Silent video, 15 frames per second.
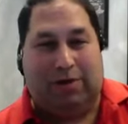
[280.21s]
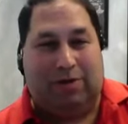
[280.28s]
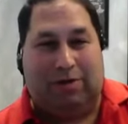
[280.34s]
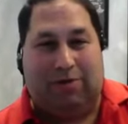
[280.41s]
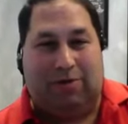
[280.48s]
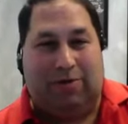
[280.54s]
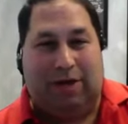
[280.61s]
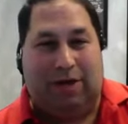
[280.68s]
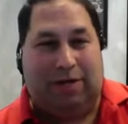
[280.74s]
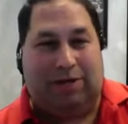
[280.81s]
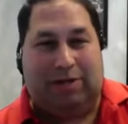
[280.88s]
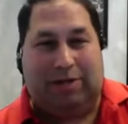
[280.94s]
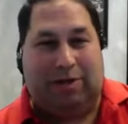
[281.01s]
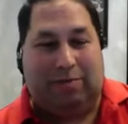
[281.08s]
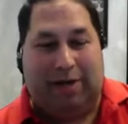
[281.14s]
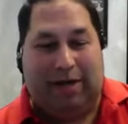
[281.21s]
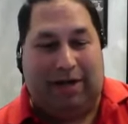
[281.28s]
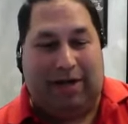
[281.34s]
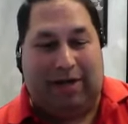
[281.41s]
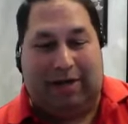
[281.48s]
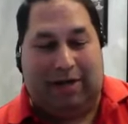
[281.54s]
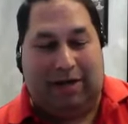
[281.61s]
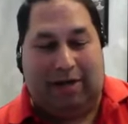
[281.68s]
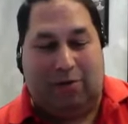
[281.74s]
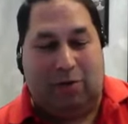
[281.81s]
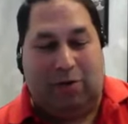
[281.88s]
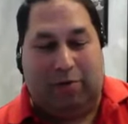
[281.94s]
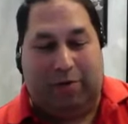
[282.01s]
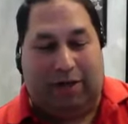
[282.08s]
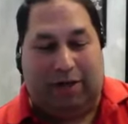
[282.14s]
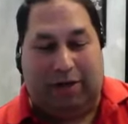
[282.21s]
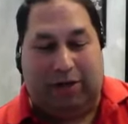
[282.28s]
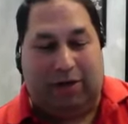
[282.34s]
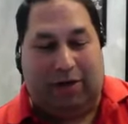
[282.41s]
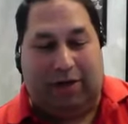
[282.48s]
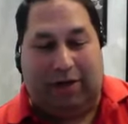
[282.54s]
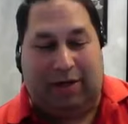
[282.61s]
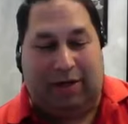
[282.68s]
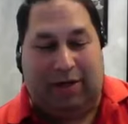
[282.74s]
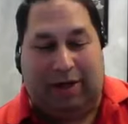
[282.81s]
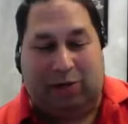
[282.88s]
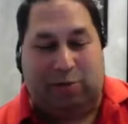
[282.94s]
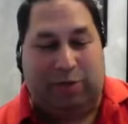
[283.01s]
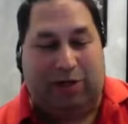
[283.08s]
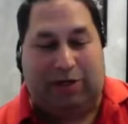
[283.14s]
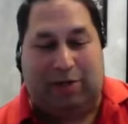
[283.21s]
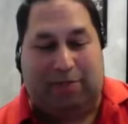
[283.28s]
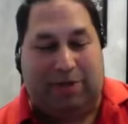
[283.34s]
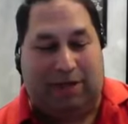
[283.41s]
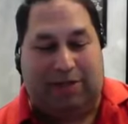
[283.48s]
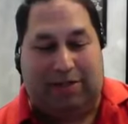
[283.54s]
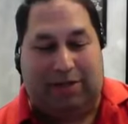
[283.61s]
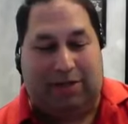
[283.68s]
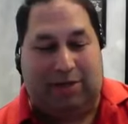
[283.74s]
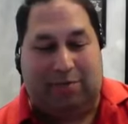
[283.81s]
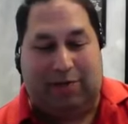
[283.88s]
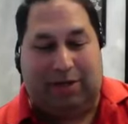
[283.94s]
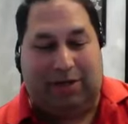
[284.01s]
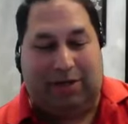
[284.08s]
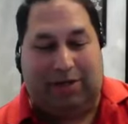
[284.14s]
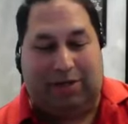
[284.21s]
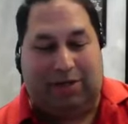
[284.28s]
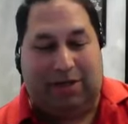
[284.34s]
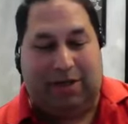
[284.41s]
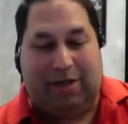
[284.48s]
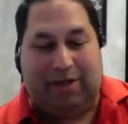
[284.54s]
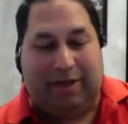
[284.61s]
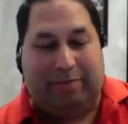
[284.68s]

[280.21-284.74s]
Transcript: to somebody, and Iwobi clearly has picked up that skill because